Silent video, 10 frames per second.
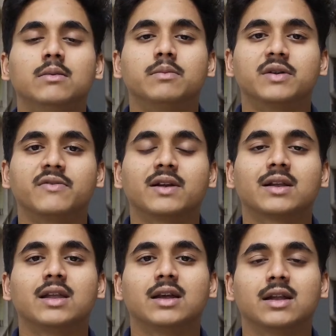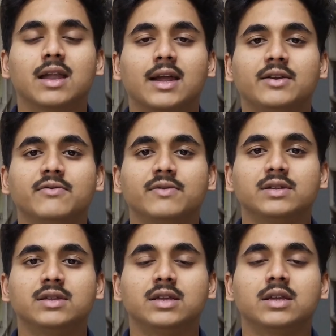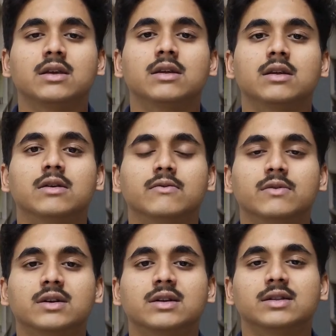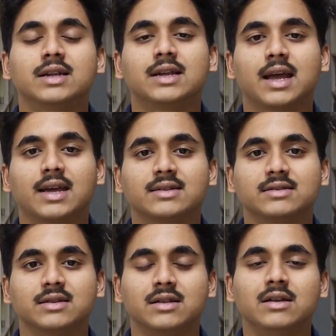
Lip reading: perfectly aligned with the work done at HiSIL.